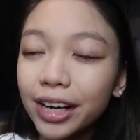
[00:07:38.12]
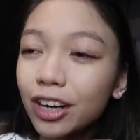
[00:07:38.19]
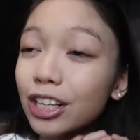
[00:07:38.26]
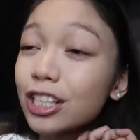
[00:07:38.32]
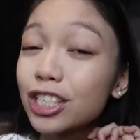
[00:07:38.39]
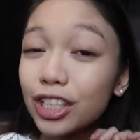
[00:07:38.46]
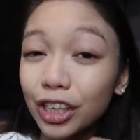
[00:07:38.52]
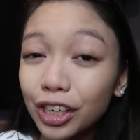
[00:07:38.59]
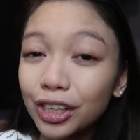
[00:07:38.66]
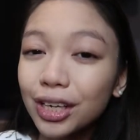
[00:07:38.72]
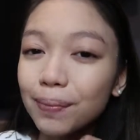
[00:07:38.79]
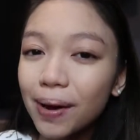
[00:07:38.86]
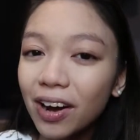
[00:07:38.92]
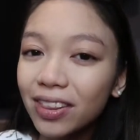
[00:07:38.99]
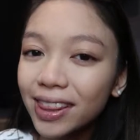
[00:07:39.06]
concerned
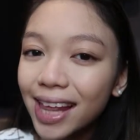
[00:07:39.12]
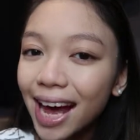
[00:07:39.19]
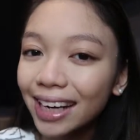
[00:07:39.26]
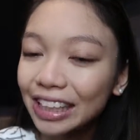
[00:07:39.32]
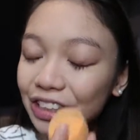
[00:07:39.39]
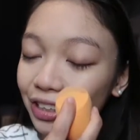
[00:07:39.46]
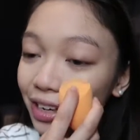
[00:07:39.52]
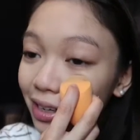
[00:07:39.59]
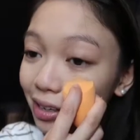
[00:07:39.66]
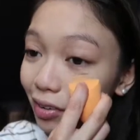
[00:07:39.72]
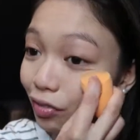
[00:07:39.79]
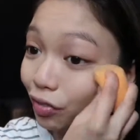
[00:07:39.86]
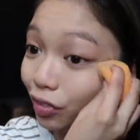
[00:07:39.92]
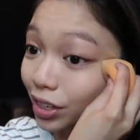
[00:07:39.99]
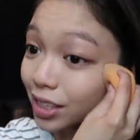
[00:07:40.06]
about that during the
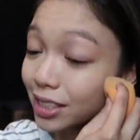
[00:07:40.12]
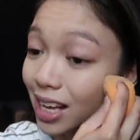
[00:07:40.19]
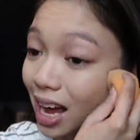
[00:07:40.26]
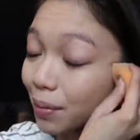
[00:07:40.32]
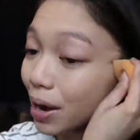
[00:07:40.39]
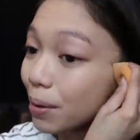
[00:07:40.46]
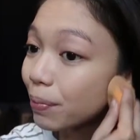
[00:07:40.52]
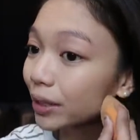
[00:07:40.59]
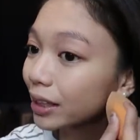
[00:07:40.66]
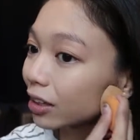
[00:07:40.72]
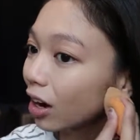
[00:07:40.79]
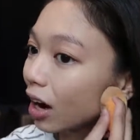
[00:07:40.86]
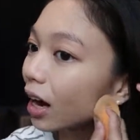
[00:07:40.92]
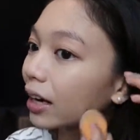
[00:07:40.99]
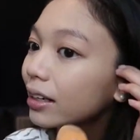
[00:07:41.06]
first time I put it
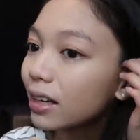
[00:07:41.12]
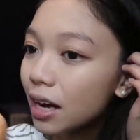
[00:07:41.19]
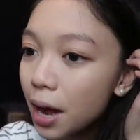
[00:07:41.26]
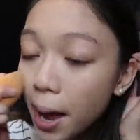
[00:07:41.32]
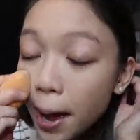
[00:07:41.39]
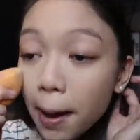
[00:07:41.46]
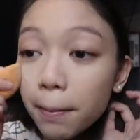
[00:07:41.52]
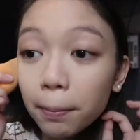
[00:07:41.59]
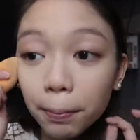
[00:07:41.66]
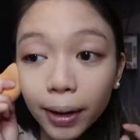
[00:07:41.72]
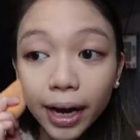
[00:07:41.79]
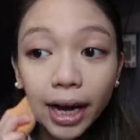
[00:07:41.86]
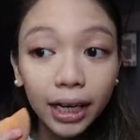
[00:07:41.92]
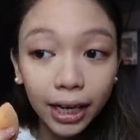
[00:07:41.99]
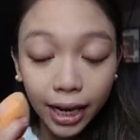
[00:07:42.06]
on,
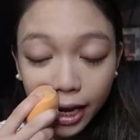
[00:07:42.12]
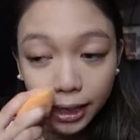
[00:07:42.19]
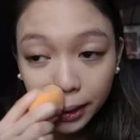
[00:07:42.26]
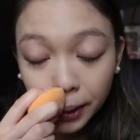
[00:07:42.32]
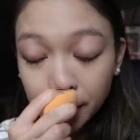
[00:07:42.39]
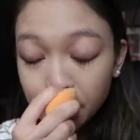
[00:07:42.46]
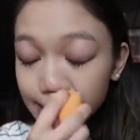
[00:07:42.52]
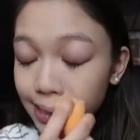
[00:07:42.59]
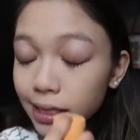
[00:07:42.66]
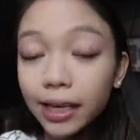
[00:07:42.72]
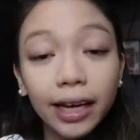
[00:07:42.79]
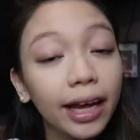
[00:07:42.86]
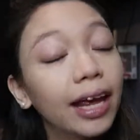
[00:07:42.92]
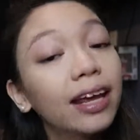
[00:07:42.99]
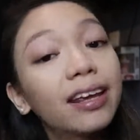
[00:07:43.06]
but it doesn't
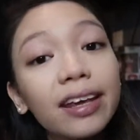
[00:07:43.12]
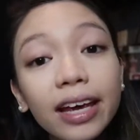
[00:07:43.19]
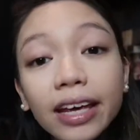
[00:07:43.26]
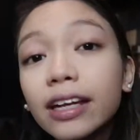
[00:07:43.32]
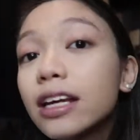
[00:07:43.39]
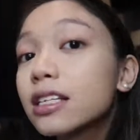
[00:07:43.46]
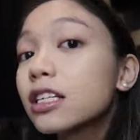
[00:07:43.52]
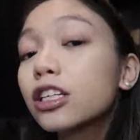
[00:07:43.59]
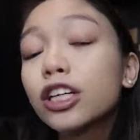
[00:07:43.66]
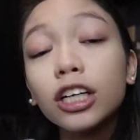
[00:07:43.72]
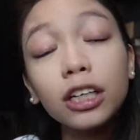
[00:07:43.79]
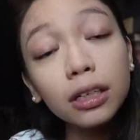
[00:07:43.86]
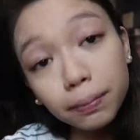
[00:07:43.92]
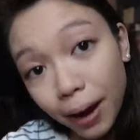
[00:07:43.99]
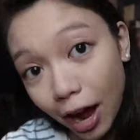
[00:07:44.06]
cake, it doesn't
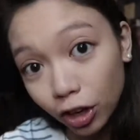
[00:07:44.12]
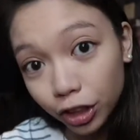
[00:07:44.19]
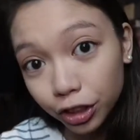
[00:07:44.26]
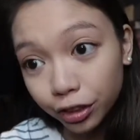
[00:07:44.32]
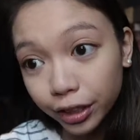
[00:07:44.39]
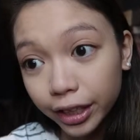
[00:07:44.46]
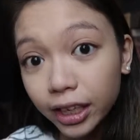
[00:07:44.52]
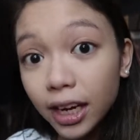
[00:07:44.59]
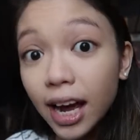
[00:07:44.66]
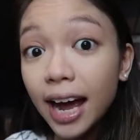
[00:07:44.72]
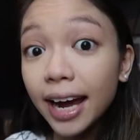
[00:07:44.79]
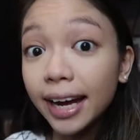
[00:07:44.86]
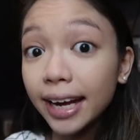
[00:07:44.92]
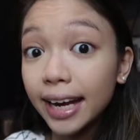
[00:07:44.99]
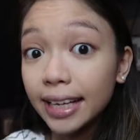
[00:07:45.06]
turn powdery,
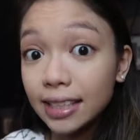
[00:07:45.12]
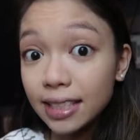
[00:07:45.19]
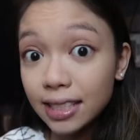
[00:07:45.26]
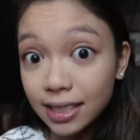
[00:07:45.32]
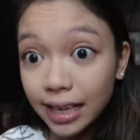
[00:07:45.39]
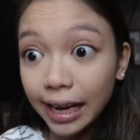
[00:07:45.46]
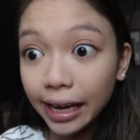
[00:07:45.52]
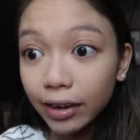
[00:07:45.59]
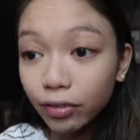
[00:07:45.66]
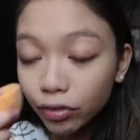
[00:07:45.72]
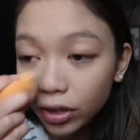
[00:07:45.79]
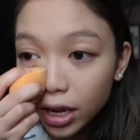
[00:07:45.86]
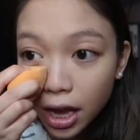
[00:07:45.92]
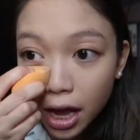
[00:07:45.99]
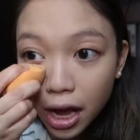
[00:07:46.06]
it's
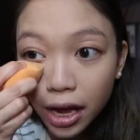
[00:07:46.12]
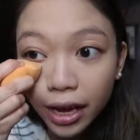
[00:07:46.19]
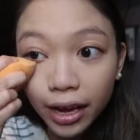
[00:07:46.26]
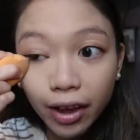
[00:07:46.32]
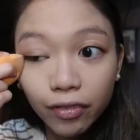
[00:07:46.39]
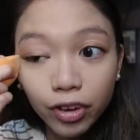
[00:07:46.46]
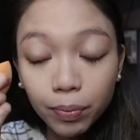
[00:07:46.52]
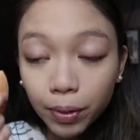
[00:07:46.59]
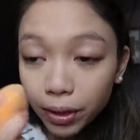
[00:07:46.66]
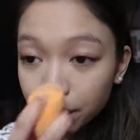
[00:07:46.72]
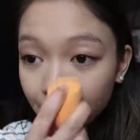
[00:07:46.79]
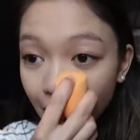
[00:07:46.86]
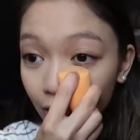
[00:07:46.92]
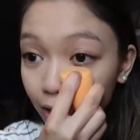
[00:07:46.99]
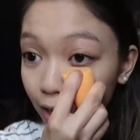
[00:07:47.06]
safe. If you put
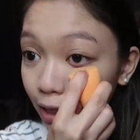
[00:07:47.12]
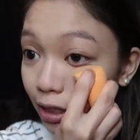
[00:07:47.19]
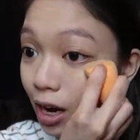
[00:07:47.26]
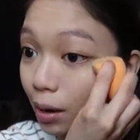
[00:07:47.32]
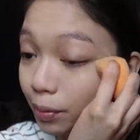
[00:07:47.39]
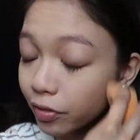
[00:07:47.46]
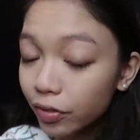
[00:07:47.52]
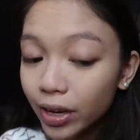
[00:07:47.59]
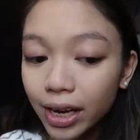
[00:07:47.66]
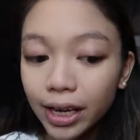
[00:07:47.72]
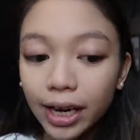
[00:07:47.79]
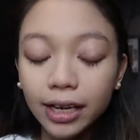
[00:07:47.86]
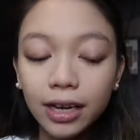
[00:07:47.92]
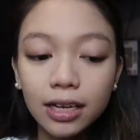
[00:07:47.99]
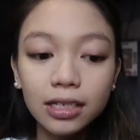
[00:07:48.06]
powder on top of it,
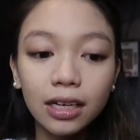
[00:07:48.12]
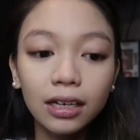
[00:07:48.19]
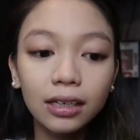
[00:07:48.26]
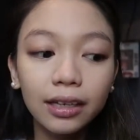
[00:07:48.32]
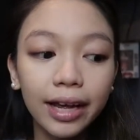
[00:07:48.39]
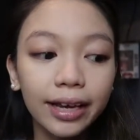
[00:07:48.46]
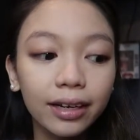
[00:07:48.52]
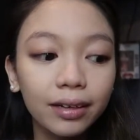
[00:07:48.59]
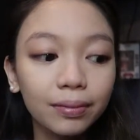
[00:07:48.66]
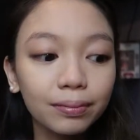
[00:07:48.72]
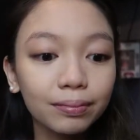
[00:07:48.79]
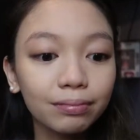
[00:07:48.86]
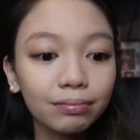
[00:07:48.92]
it doesn't like